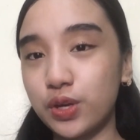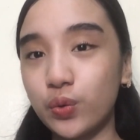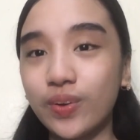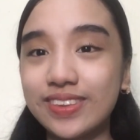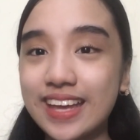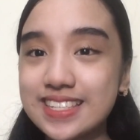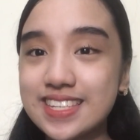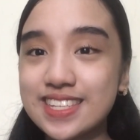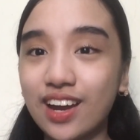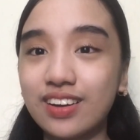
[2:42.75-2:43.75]
you with
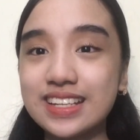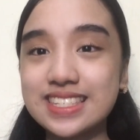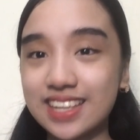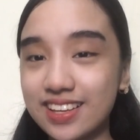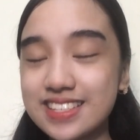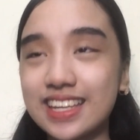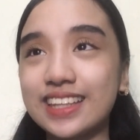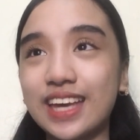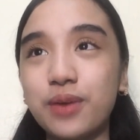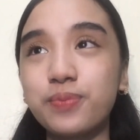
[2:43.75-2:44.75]
necessary skills
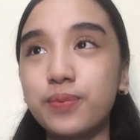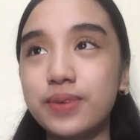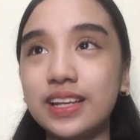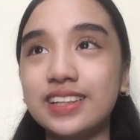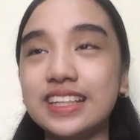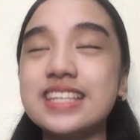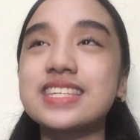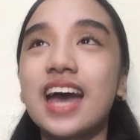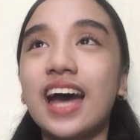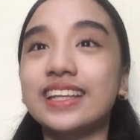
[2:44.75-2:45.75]
and capabilities